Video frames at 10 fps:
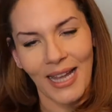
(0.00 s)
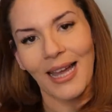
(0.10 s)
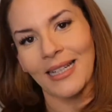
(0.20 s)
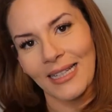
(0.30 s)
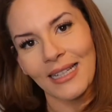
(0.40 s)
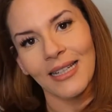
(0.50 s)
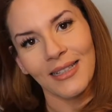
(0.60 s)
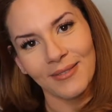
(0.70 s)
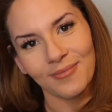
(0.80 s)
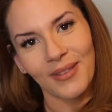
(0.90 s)
I need
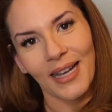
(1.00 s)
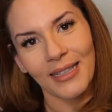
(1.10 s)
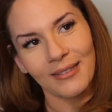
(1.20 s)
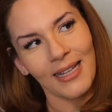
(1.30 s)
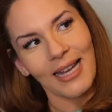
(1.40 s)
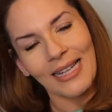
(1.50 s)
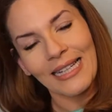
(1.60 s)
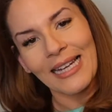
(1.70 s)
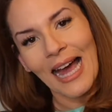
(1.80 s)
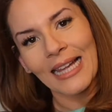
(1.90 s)
it. I
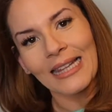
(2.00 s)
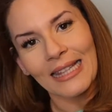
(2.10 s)
cannot